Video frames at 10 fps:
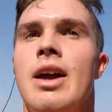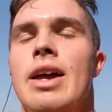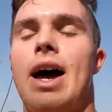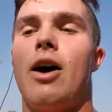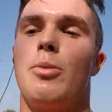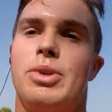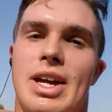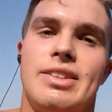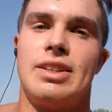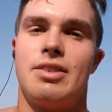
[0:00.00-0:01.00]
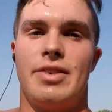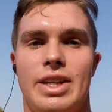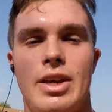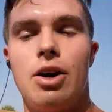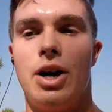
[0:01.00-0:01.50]
yeah, I hope you guys liked the
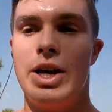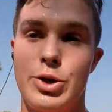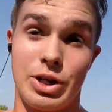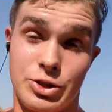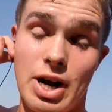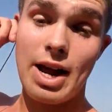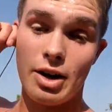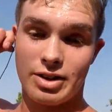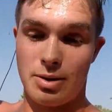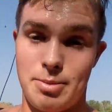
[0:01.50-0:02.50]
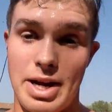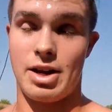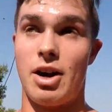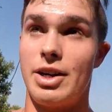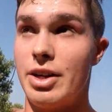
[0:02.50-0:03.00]
video. You can try out some of my
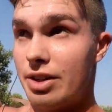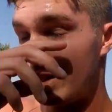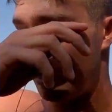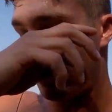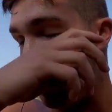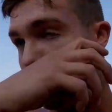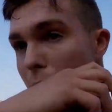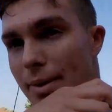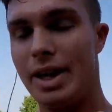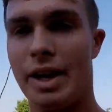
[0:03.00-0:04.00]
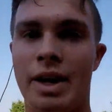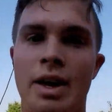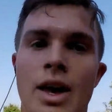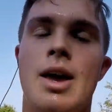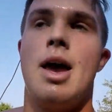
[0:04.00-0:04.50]
cardio stuff. I'll probably
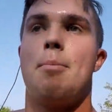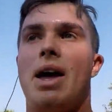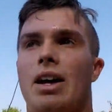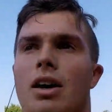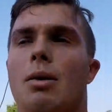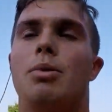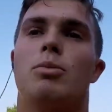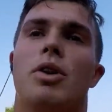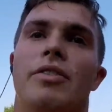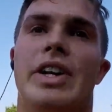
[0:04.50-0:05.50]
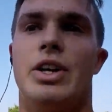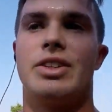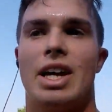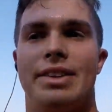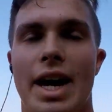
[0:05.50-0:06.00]
make a couple more
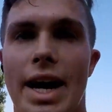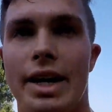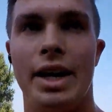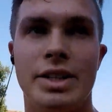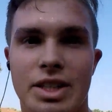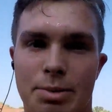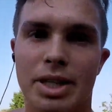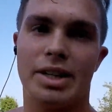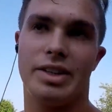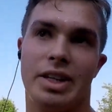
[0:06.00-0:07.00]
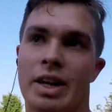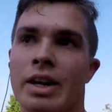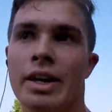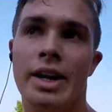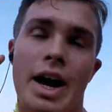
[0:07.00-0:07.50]
videos on that just because
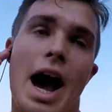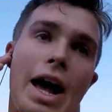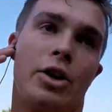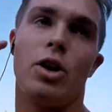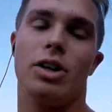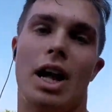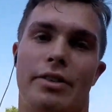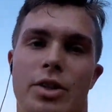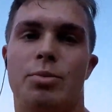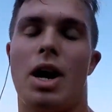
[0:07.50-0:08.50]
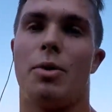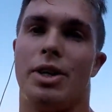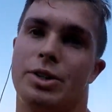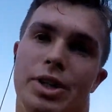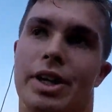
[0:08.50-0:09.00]
I know a lot of you probably want
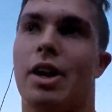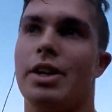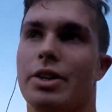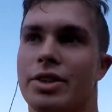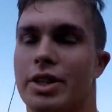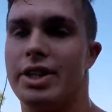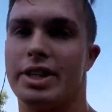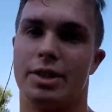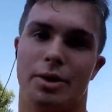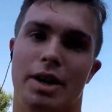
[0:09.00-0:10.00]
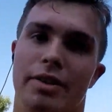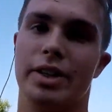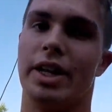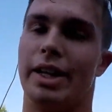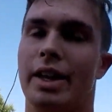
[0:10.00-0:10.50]
to do like cardio circuits or whatever.
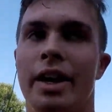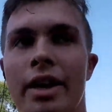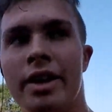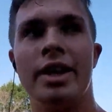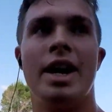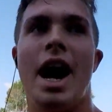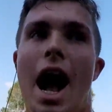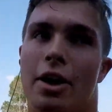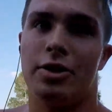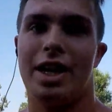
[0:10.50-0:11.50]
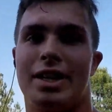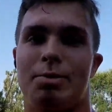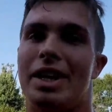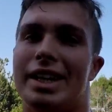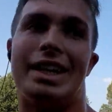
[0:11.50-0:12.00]
Like, I don't like
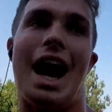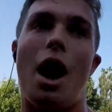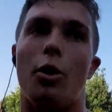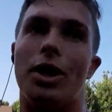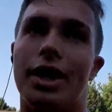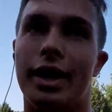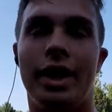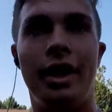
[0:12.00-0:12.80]
spending an hour